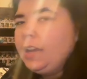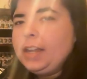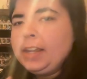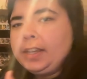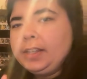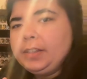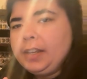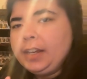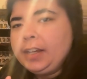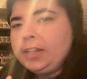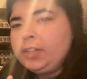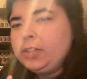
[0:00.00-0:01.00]
I guess
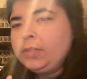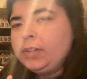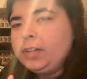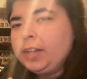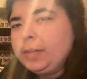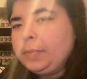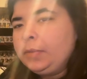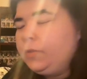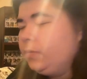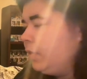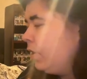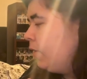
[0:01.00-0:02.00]
I can do a
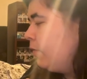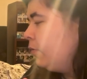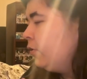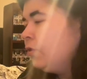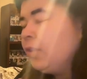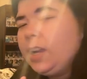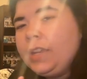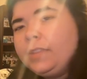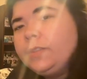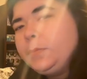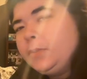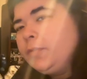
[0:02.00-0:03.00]
couple. We'll try
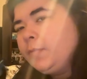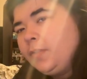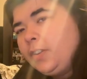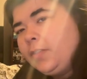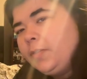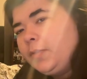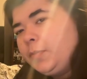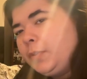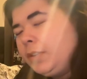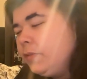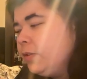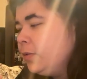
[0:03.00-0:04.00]
the spoon first,
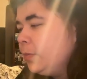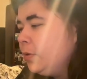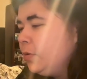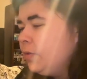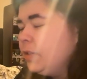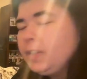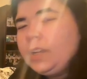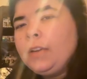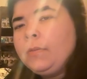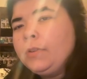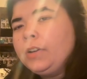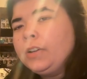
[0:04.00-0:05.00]
but if the spoon does
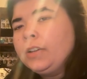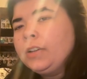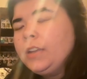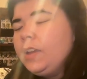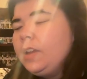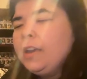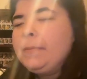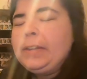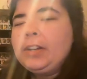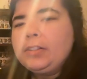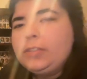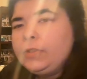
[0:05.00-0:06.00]
not work, you
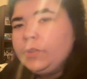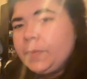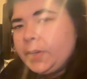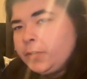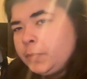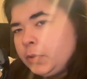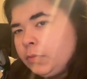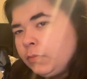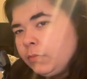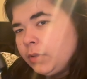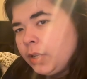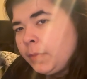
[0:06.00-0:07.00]
can also use a metal spoon.
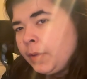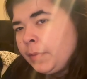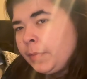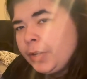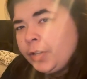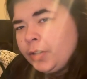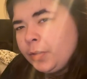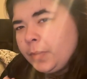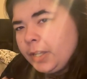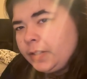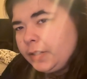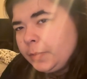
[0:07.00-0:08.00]
That might be better than a
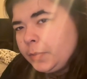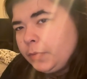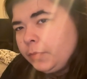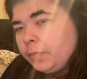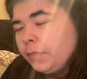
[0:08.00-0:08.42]
plastic spoon.